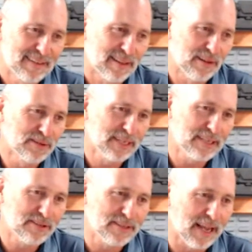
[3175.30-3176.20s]
those
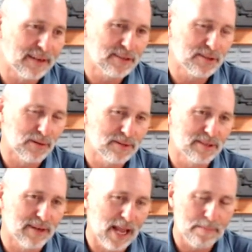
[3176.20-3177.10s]
guys are dinosaurs.
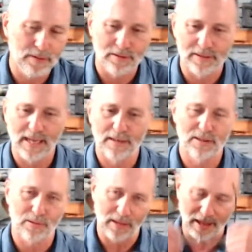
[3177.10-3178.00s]
They're happy with their
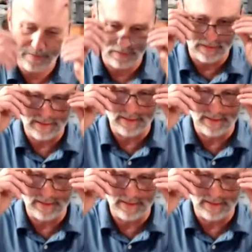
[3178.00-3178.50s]
dinosaur life, and